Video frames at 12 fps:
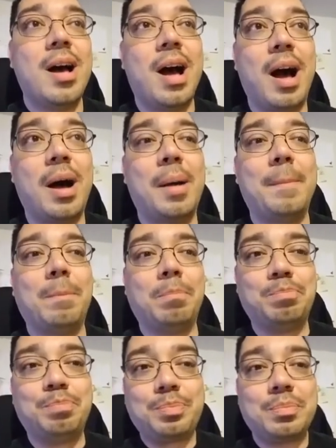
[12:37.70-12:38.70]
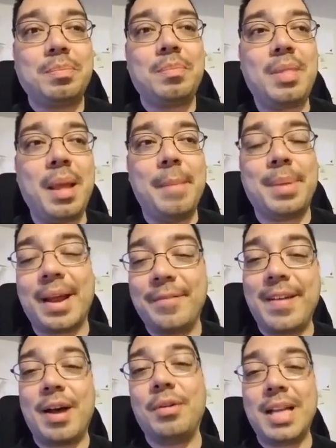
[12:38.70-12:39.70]
But I
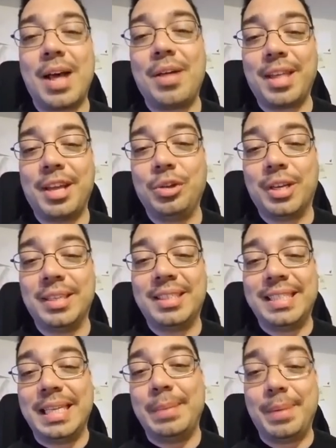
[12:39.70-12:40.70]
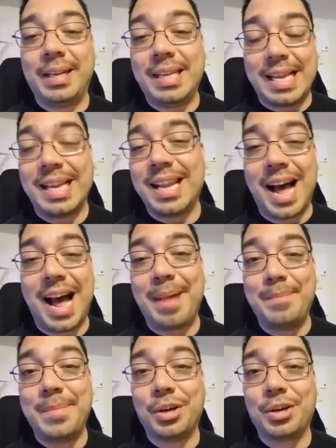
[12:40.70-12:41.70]
found out that you can steep it in hot
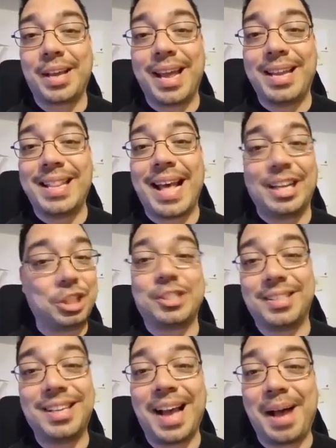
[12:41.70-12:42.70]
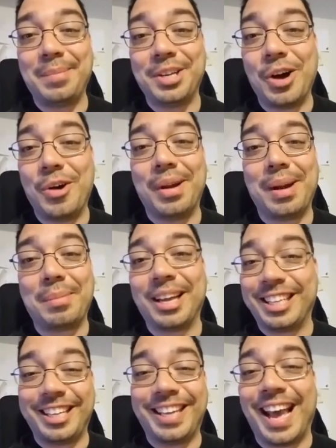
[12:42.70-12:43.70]
milk, and that just got me going. I'm
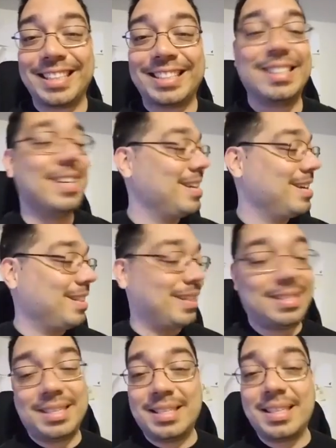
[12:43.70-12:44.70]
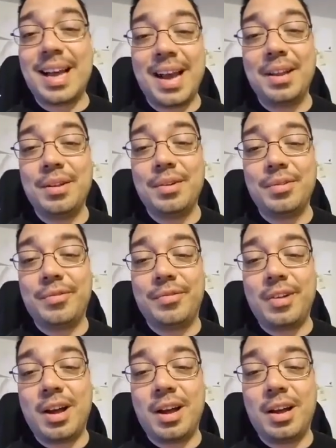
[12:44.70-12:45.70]
like, yes, this is the kind
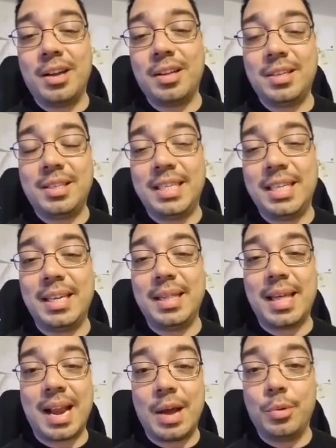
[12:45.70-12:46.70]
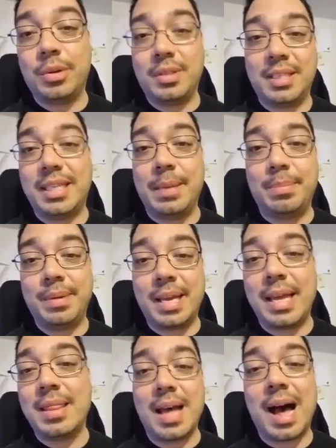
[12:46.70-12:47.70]
of tea that I would steep
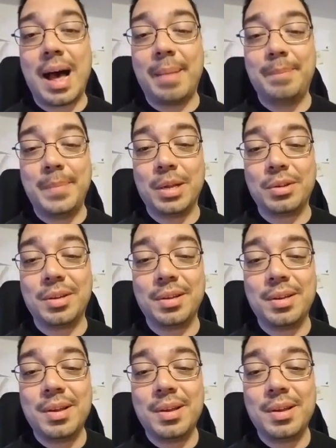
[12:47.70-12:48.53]
in the hot milk